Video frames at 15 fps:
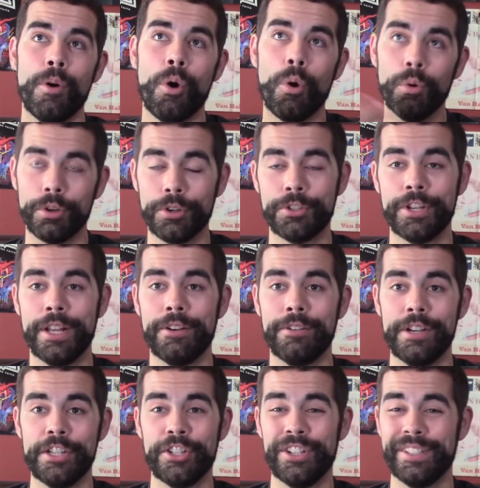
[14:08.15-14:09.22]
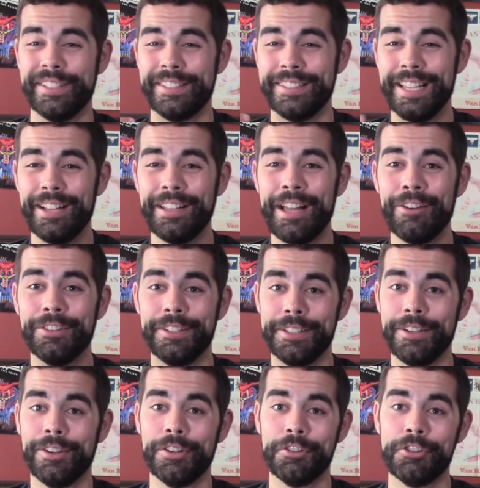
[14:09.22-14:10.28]
older generations sell out the
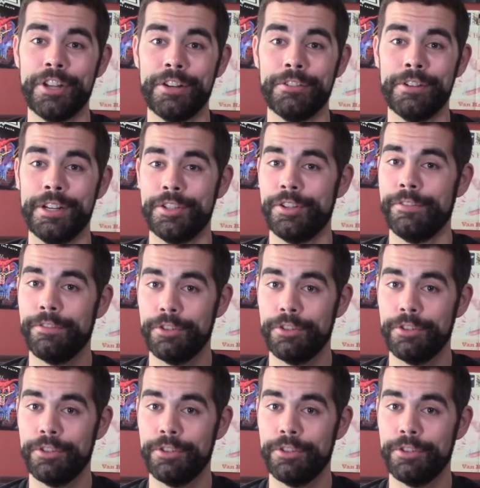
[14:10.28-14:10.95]
younger generation